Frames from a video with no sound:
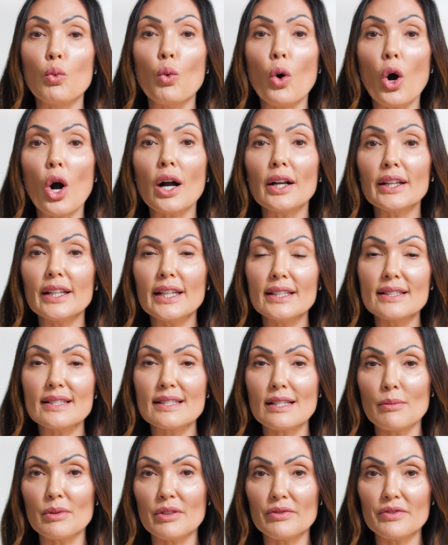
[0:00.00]
walking
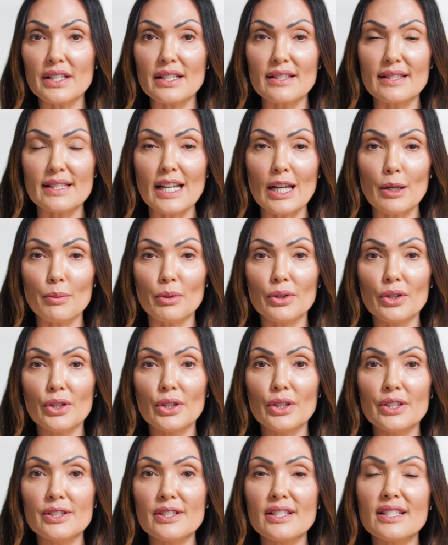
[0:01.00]
some of these
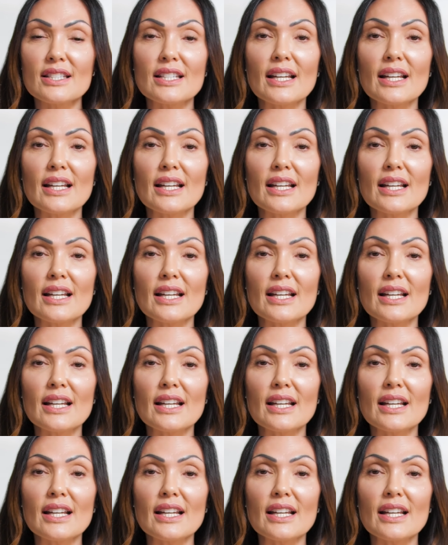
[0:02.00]
neighborhoods